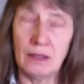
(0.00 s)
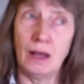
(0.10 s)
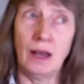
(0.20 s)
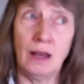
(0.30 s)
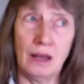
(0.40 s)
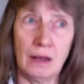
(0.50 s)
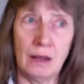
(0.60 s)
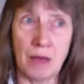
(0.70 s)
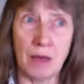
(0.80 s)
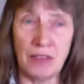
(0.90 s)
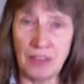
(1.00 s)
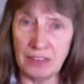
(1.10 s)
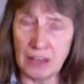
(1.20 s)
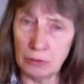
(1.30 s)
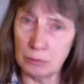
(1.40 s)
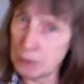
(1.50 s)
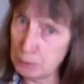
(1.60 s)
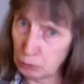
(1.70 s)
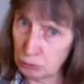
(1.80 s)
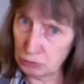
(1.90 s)
Um, and then there were
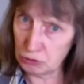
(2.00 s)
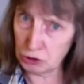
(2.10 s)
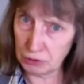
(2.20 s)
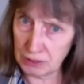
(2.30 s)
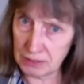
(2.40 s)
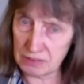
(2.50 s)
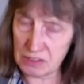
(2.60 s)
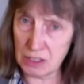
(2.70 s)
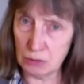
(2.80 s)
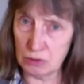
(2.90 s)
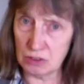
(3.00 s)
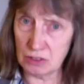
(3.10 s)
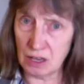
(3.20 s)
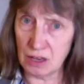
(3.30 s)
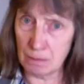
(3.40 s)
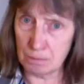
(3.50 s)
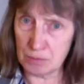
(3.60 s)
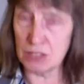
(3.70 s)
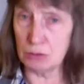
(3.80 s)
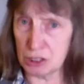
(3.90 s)
people doing sequence, um,
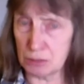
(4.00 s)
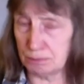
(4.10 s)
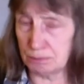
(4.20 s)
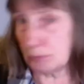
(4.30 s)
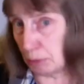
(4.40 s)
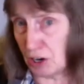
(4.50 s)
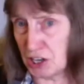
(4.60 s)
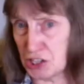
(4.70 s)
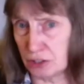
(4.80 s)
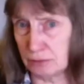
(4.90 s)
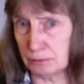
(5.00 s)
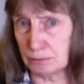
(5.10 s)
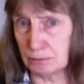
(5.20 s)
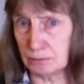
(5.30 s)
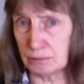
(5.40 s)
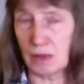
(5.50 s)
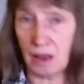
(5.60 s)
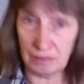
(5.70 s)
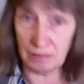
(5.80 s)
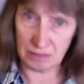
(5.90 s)
sequence preparation,
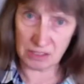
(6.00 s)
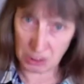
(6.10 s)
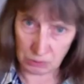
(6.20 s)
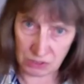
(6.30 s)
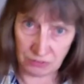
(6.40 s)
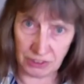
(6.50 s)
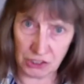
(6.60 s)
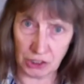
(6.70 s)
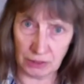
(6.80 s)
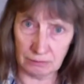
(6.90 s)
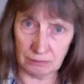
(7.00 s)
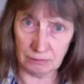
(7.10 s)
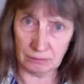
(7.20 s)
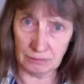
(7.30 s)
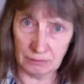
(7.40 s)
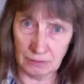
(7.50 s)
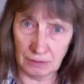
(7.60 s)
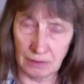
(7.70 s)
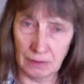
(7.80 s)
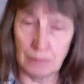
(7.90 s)
sequence finishing.
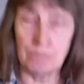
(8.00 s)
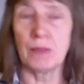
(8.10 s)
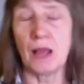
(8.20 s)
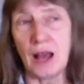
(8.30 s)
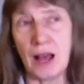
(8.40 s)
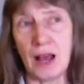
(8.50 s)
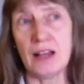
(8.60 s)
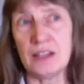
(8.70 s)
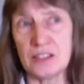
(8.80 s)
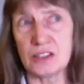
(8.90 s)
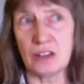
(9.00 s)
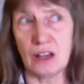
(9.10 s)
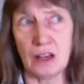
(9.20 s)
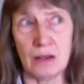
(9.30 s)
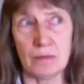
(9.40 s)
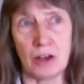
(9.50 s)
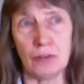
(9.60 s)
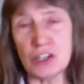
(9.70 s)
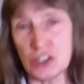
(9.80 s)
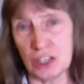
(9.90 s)
And um,
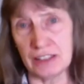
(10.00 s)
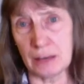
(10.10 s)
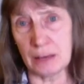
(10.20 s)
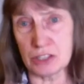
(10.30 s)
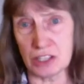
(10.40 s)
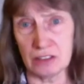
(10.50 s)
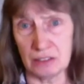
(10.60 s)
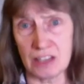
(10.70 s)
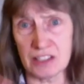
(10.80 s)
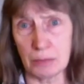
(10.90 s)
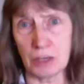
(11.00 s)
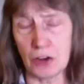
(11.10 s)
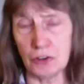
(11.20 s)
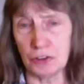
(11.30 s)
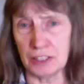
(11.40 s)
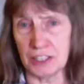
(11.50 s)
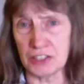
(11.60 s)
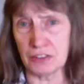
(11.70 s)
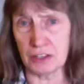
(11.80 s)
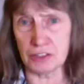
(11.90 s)
originally, there was a, a subcloner in each
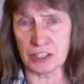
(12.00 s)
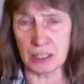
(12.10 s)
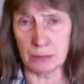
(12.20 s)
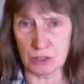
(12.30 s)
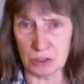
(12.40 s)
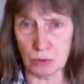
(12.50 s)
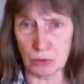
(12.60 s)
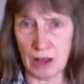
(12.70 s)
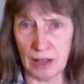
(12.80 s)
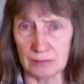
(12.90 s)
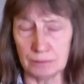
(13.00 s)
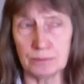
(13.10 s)
of those teams as well.